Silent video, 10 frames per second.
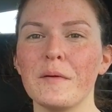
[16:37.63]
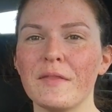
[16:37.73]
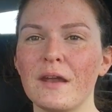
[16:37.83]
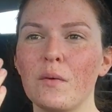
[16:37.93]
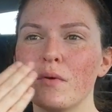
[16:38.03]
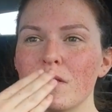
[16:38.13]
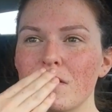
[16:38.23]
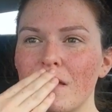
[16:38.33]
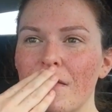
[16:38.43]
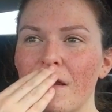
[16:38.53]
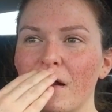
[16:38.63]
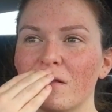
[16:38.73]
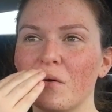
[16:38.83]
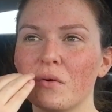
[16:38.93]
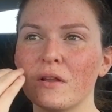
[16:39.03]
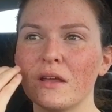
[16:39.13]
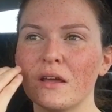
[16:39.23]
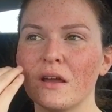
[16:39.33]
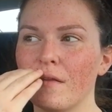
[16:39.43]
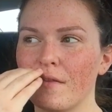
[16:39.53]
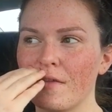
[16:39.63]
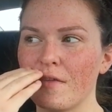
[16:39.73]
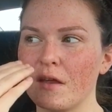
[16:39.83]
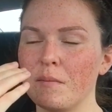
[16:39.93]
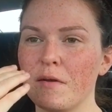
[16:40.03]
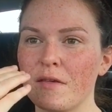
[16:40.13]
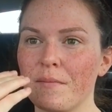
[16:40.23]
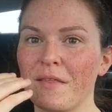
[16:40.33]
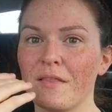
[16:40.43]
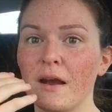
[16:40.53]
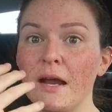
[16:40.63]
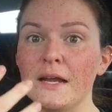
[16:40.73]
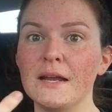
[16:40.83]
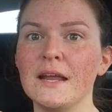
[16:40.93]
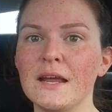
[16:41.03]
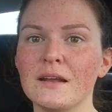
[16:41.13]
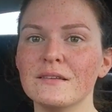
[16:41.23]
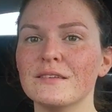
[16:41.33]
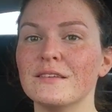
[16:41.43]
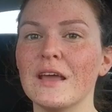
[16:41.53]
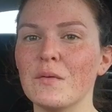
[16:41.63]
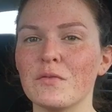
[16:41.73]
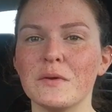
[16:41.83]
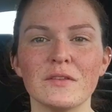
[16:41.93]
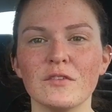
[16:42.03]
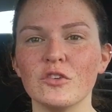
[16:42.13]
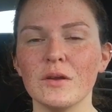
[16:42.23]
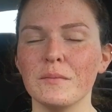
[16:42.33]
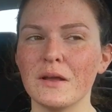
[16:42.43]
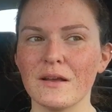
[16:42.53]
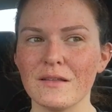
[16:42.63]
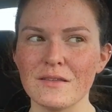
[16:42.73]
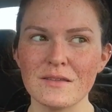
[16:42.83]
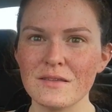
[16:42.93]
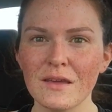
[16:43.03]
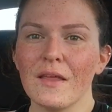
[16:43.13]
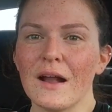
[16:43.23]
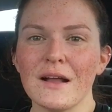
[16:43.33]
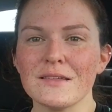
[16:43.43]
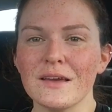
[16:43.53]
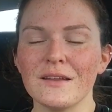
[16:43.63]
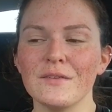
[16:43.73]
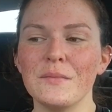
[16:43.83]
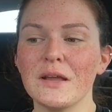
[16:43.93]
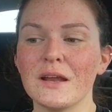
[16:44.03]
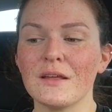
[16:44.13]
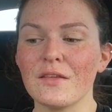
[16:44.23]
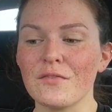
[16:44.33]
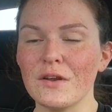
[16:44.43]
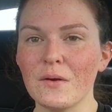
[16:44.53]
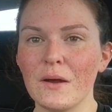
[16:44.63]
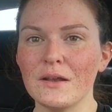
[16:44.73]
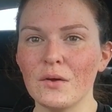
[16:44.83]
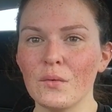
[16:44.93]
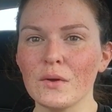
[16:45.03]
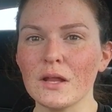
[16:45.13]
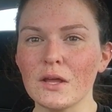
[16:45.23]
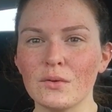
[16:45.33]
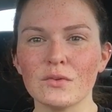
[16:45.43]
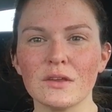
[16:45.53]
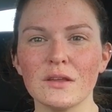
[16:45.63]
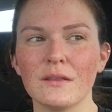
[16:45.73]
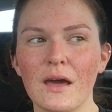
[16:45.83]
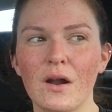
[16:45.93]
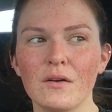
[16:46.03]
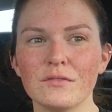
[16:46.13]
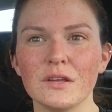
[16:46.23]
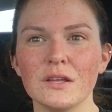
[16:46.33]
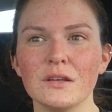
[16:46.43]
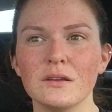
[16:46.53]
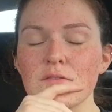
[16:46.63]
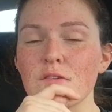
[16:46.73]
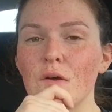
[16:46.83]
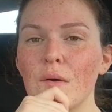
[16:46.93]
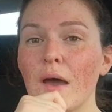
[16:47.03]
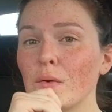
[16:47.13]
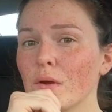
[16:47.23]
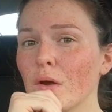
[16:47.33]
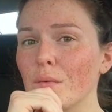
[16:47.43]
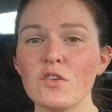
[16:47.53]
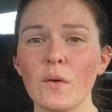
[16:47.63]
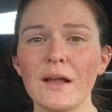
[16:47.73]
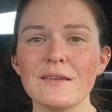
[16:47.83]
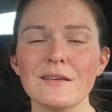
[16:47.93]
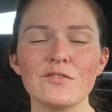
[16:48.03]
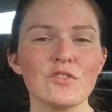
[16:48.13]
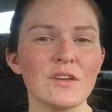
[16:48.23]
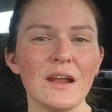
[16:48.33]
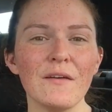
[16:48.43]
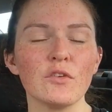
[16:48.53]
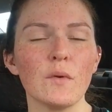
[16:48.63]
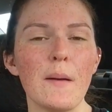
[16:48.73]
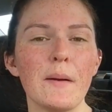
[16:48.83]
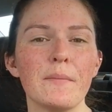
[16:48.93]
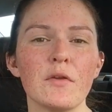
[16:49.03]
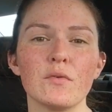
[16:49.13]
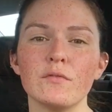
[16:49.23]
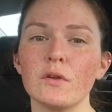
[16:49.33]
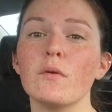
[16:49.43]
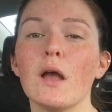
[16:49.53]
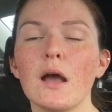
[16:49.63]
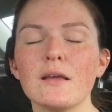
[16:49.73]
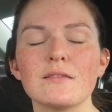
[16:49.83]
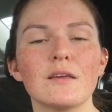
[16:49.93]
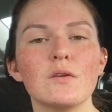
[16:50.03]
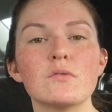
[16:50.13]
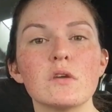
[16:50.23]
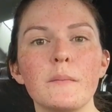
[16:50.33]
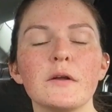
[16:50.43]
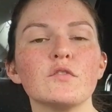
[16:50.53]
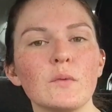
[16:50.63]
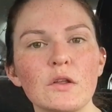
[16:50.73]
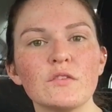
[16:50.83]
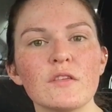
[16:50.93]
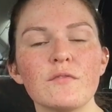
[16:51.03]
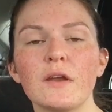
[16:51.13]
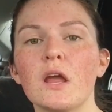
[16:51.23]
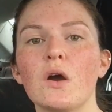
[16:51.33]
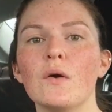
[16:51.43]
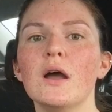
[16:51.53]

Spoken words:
but then I wouldn't say that that this is going to be something that I need to take with me to the gym, because like I said in the beginning of this video, I don't really use it that often. So I don't know. So I guess that's just going to have to wrap up this review, you guys. Thank you so much for watching this video.